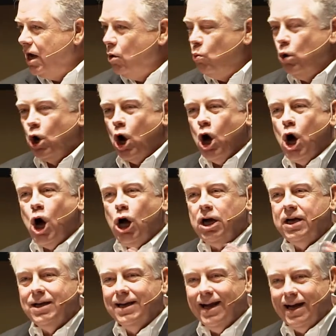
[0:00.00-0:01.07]
We're all
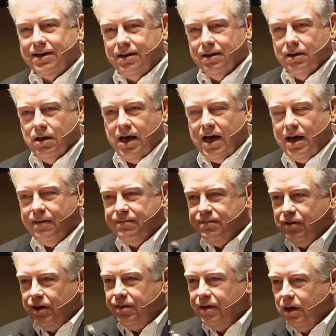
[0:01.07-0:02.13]
connected.
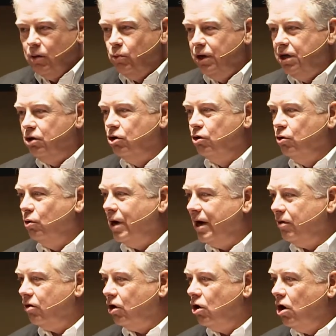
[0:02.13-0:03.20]
Everything we do
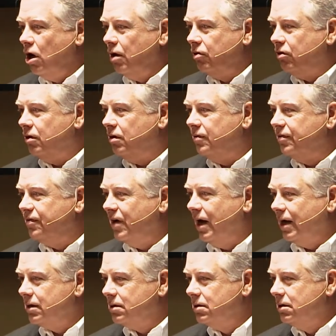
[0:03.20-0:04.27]
has a cause and
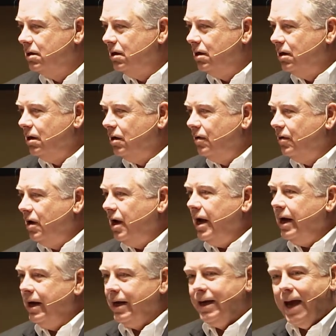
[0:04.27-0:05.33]
effect,
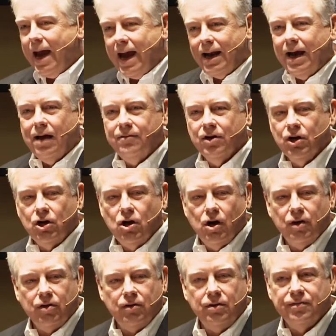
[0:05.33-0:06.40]
and it can have a
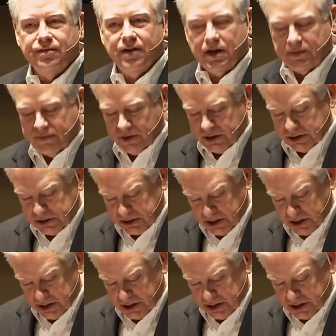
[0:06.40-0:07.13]
cause and effect for His